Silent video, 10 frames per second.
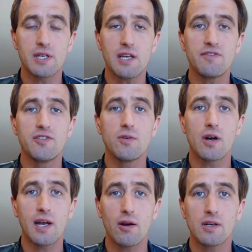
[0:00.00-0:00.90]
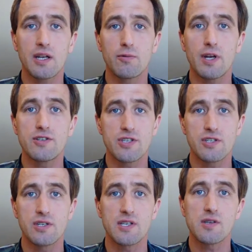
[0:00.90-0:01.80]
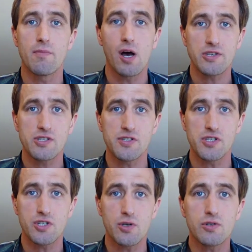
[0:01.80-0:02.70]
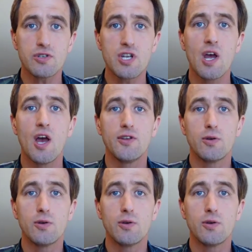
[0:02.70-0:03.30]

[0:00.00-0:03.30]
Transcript: but if you are currently registered as a master's student,